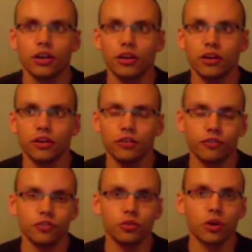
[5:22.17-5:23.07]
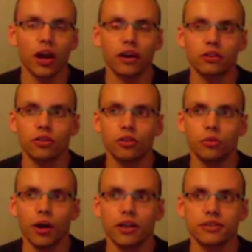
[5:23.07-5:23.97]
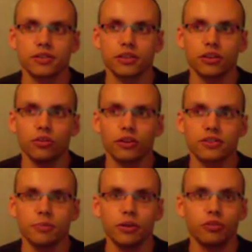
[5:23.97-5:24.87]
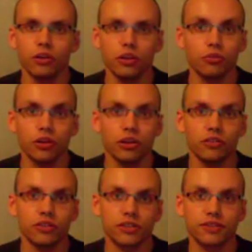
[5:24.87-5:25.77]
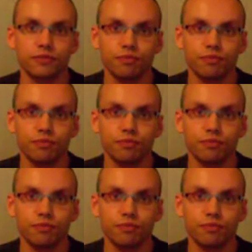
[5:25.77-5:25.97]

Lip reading: in few hardcore ones, you are sleeping really just